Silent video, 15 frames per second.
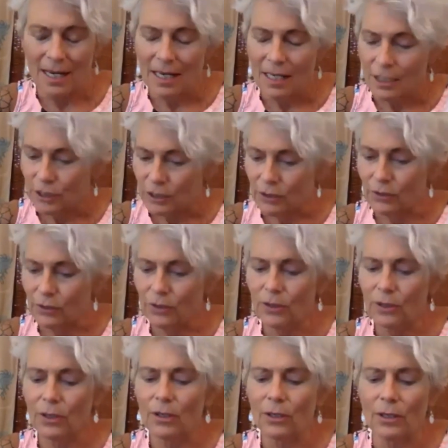
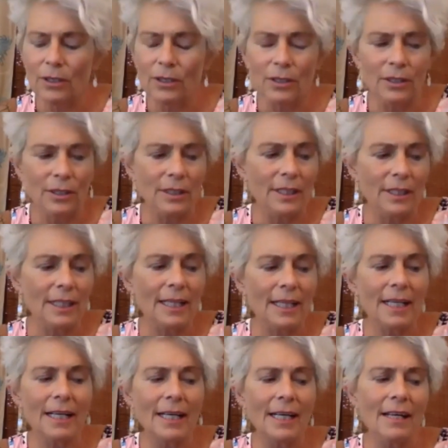
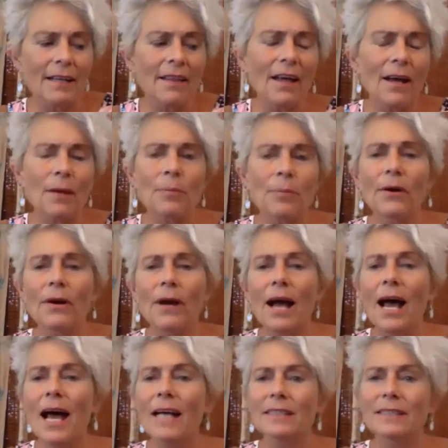Surely the
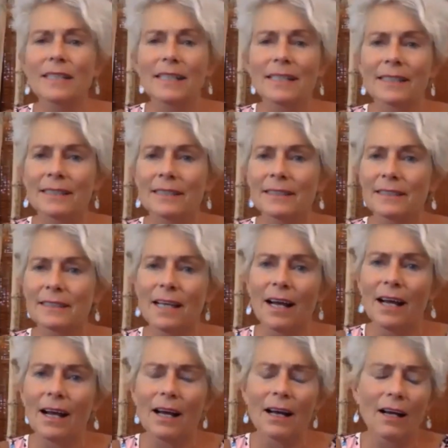presence
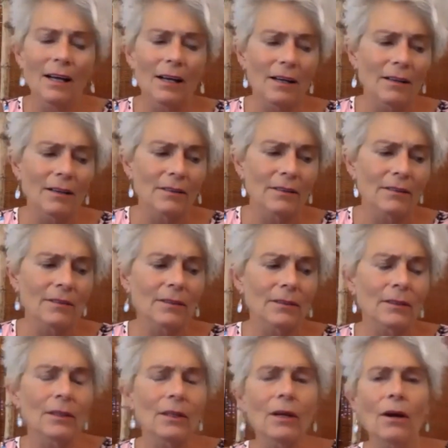of the
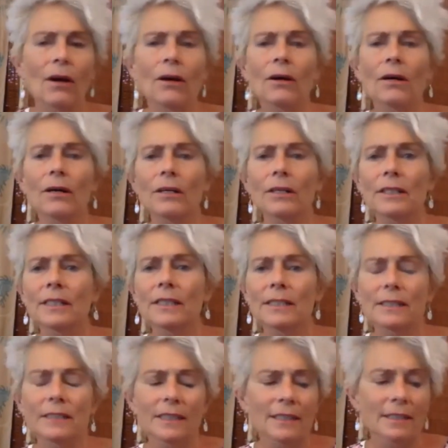Lord
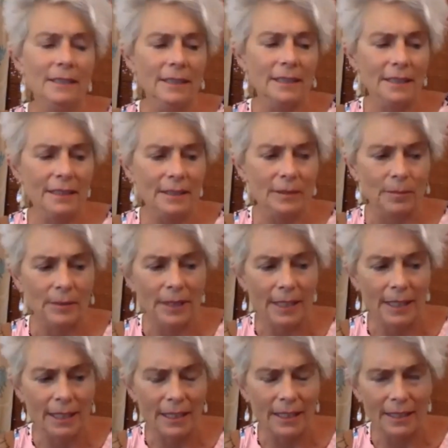is in this
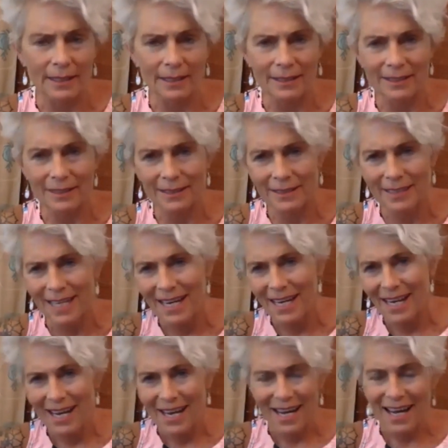place.
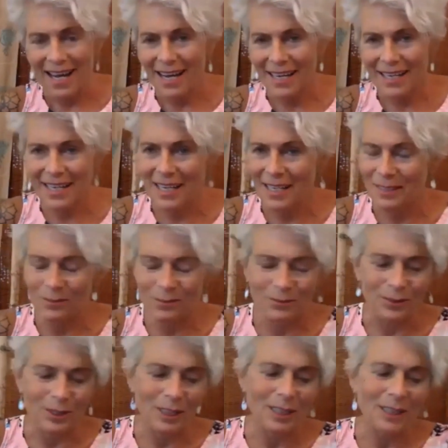I can
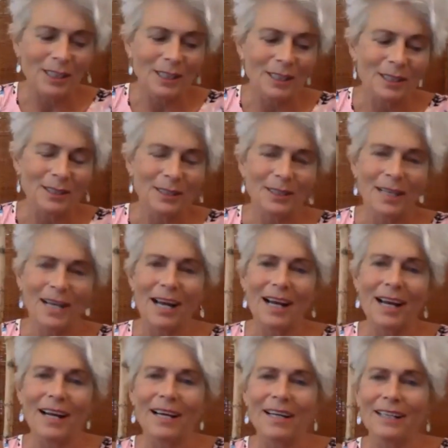feel
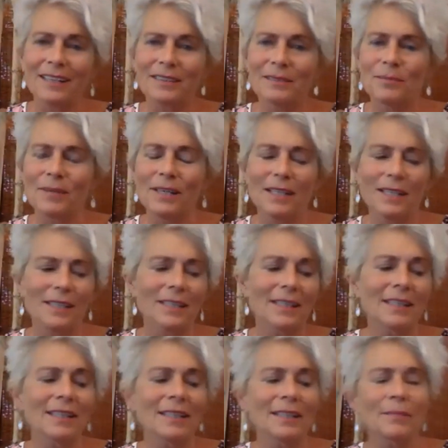God's
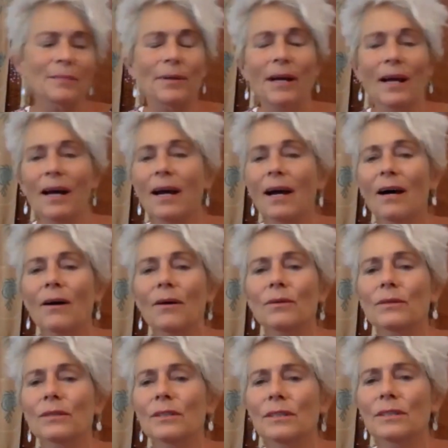mighty
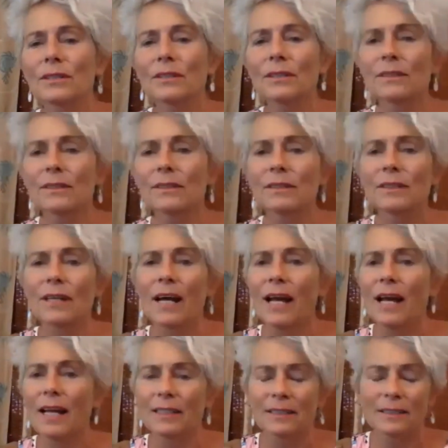power
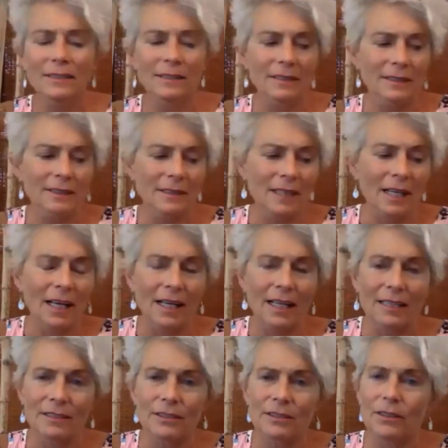and
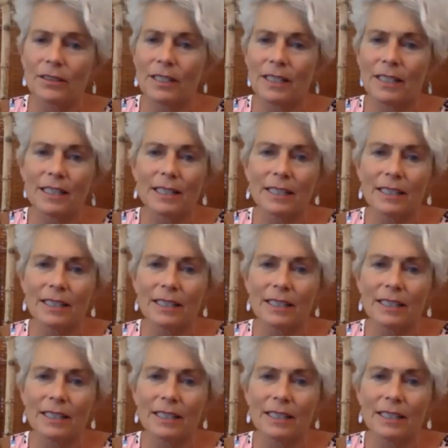God's grace.